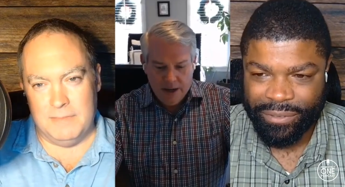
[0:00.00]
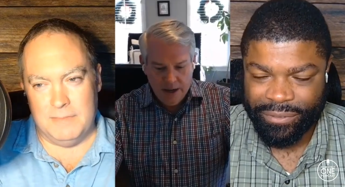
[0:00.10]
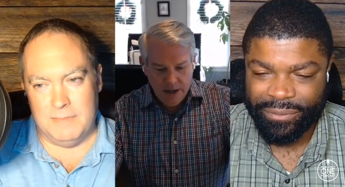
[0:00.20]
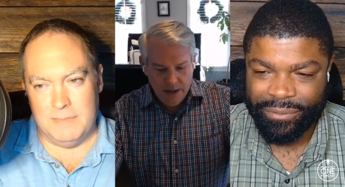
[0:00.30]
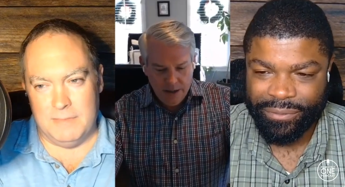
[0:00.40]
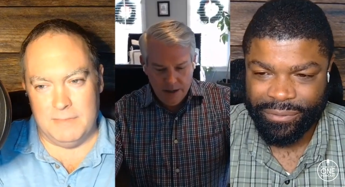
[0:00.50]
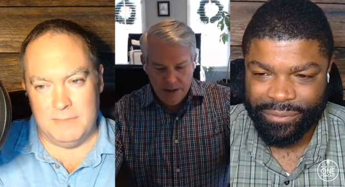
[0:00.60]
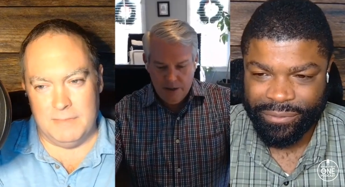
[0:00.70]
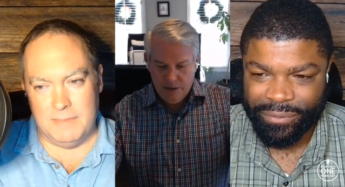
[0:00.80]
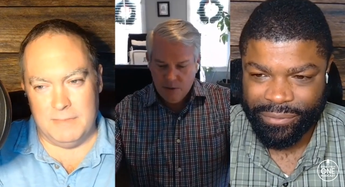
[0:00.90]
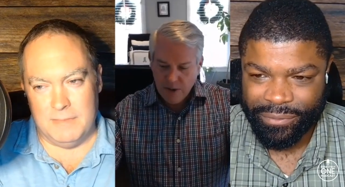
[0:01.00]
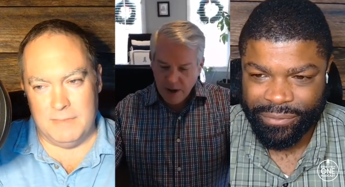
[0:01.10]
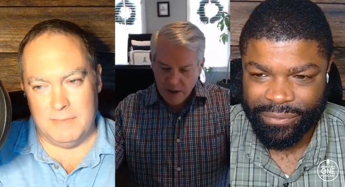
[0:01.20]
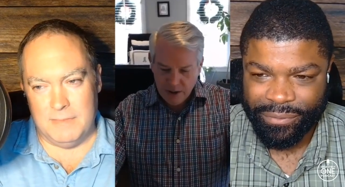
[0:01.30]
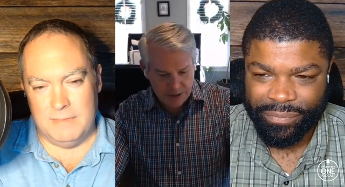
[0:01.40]
Speaker 1: Uh,
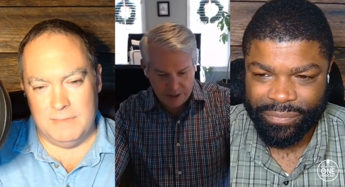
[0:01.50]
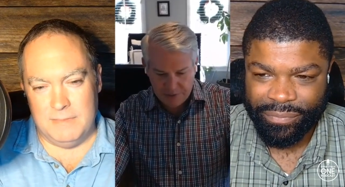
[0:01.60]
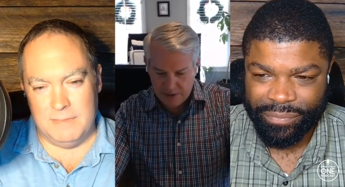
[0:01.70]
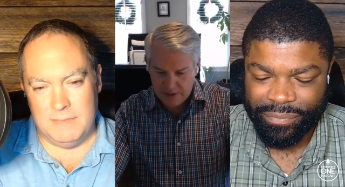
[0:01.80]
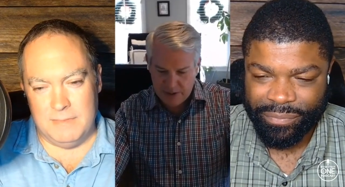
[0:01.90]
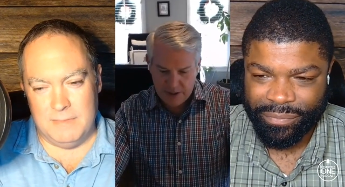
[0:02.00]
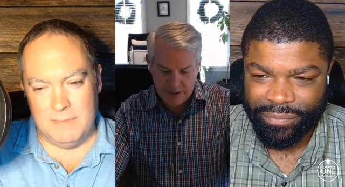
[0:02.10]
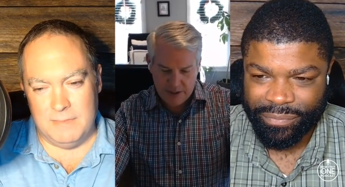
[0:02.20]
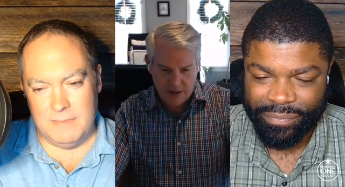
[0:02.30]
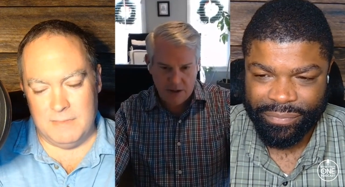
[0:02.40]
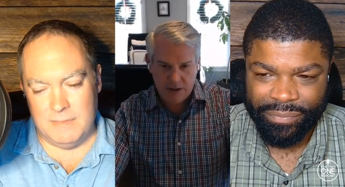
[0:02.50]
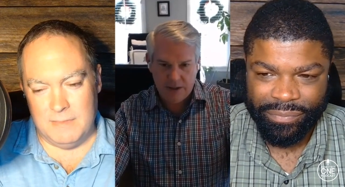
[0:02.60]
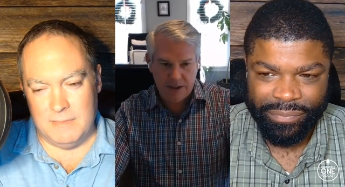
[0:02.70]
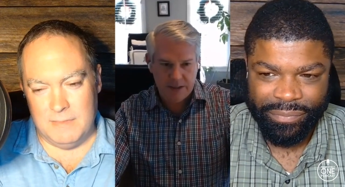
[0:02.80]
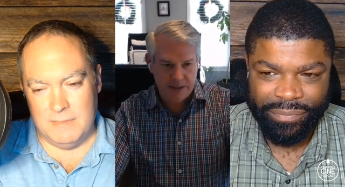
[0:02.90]
well, definitely on
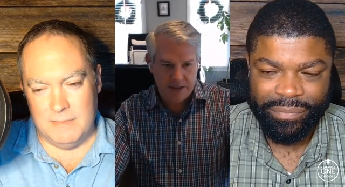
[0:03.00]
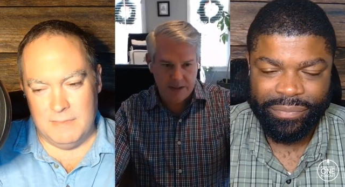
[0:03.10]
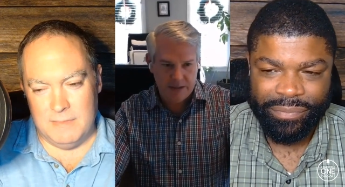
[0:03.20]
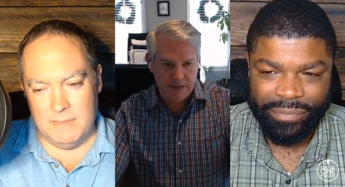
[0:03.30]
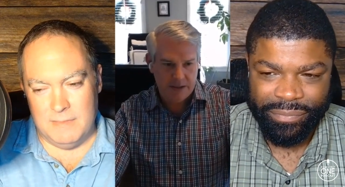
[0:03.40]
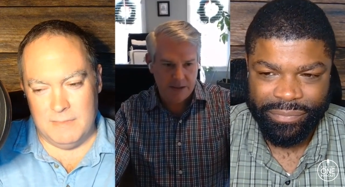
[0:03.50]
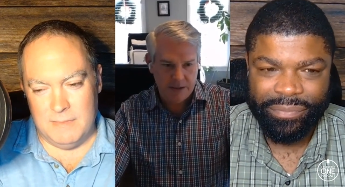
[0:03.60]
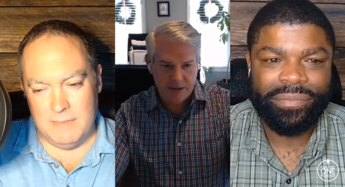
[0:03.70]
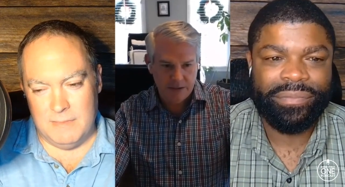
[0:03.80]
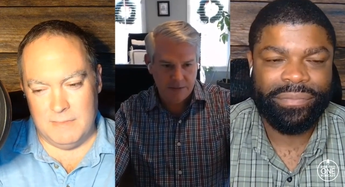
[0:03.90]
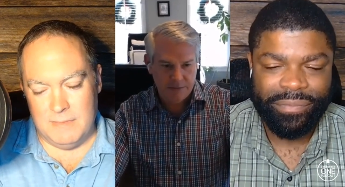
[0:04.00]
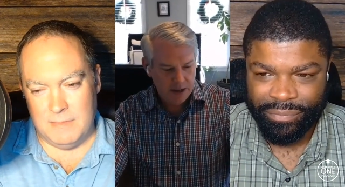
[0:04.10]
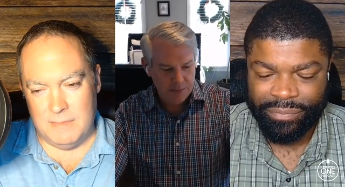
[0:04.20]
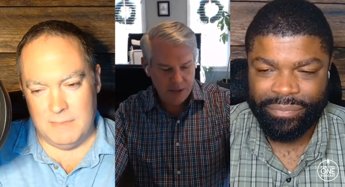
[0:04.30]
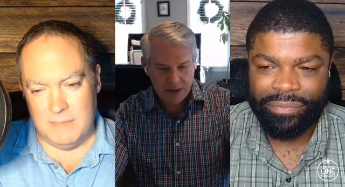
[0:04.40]
LinkedIn. And, you know,
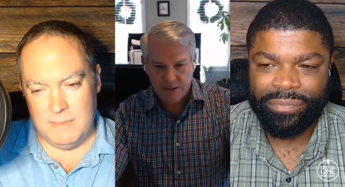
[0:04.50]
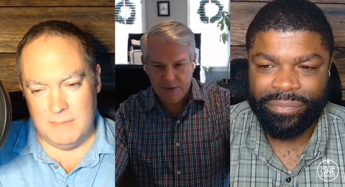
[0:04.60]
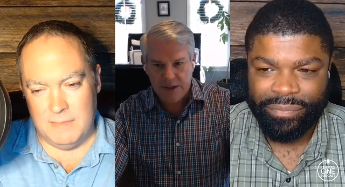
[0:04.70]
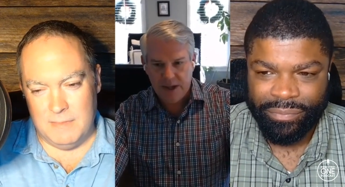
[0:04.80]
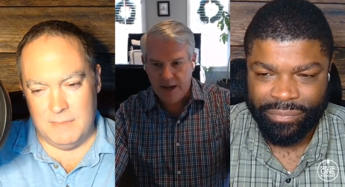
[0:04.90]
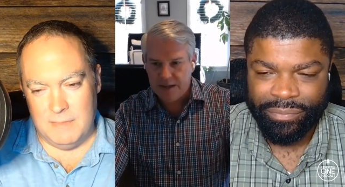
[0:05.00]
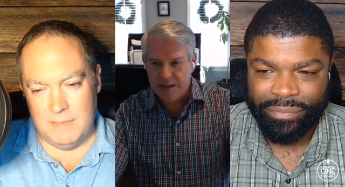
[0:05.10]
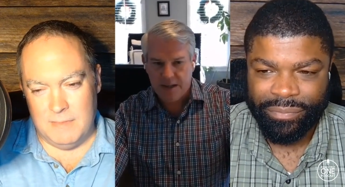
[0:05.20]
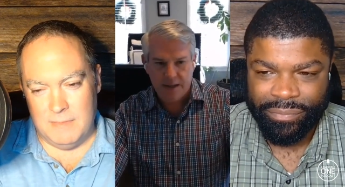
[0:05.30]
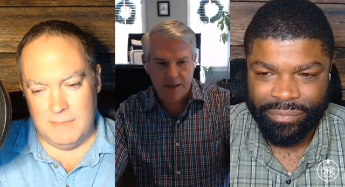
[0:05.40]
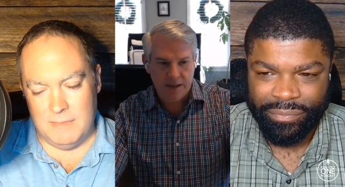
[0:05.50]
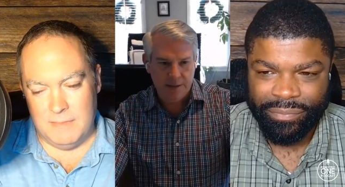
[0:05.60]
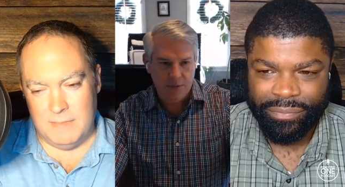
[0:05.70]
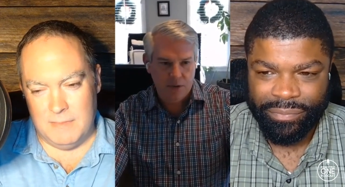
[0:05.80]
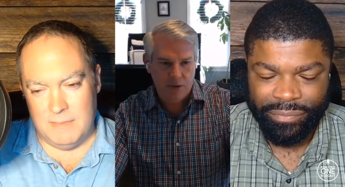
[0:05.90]
I'm not doing the X thing
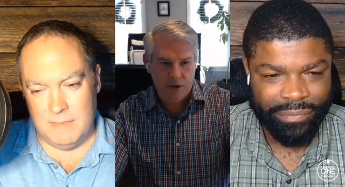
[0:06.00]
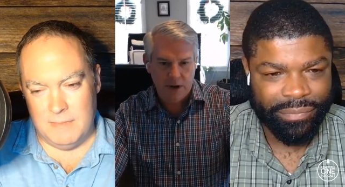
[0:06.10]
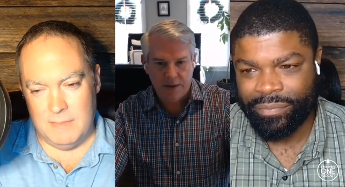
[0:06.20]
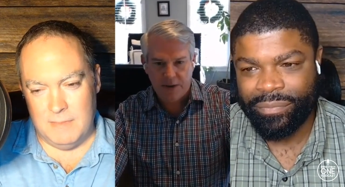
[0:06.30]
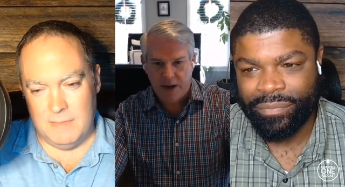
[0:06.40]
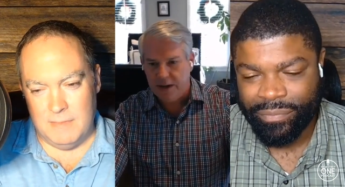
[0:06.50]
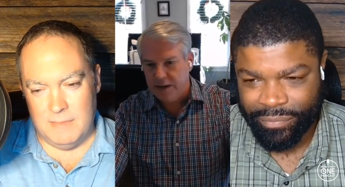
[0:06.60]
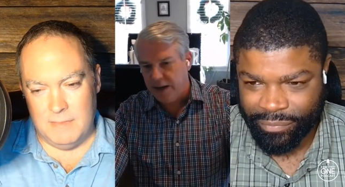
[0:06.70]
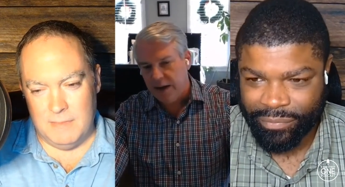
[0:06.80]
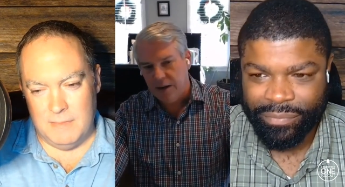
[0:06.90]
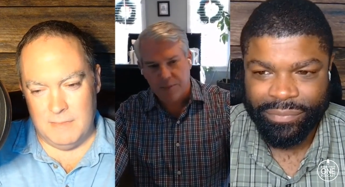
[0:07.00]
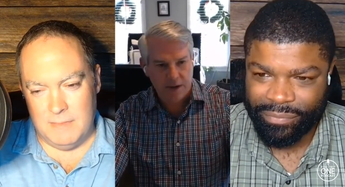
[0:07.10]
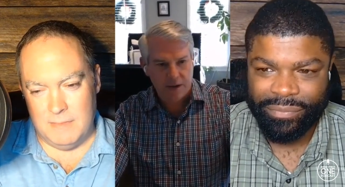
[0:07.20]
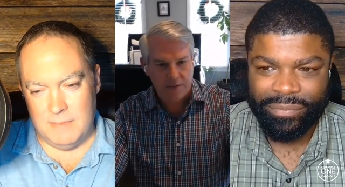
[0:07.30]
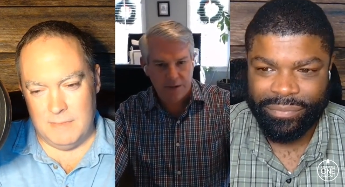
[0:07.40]
anymore. I've got an account,
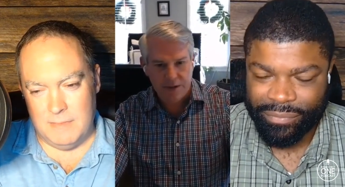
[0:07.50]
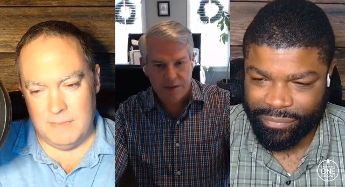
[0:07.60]
but I don't really